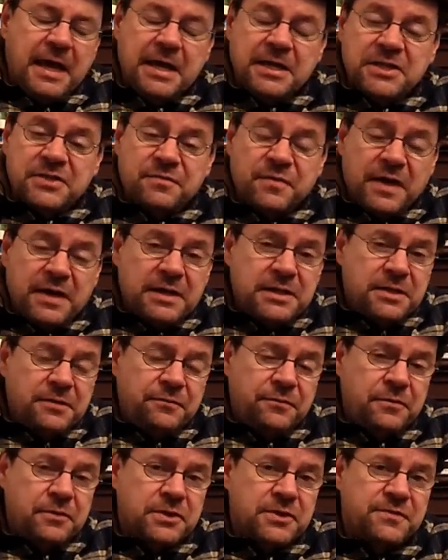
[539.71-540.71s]
It's very
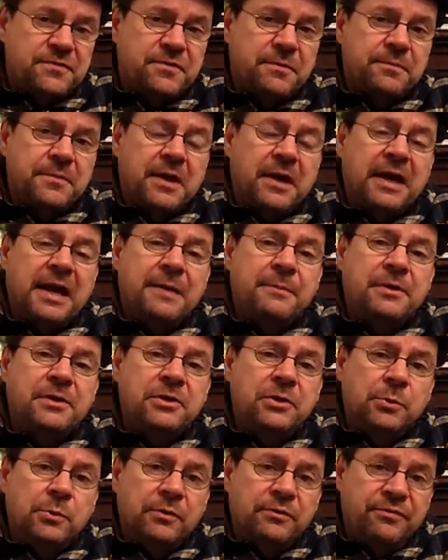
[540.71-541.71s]
different from the
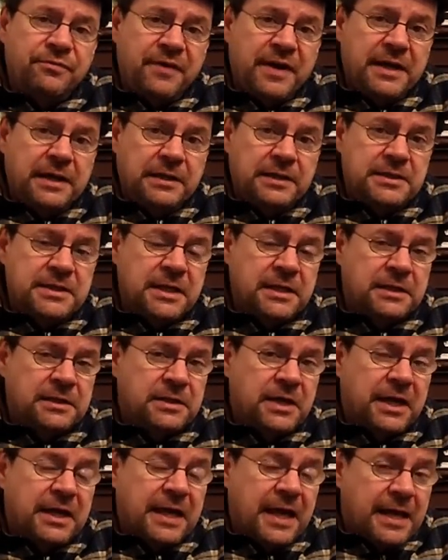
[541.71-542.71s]
lemon you will find
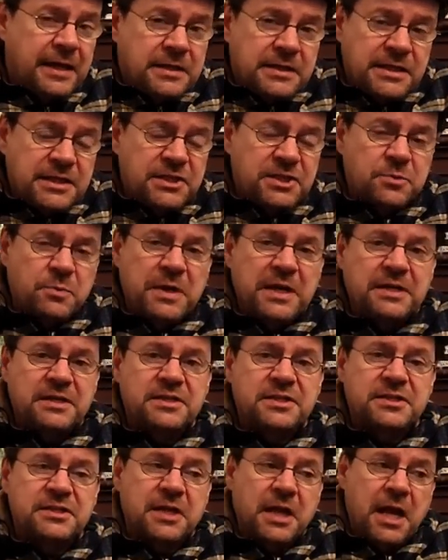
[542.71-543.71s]
in candy
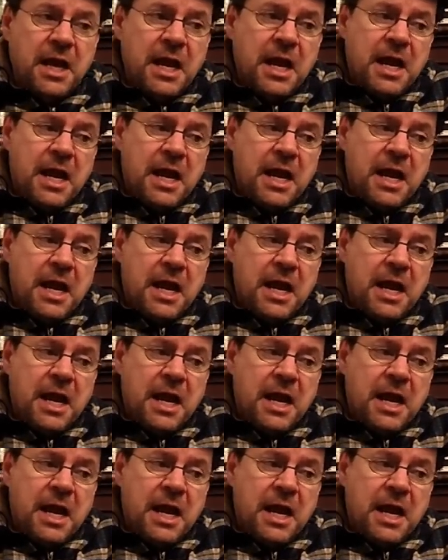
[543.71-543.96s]
sweets,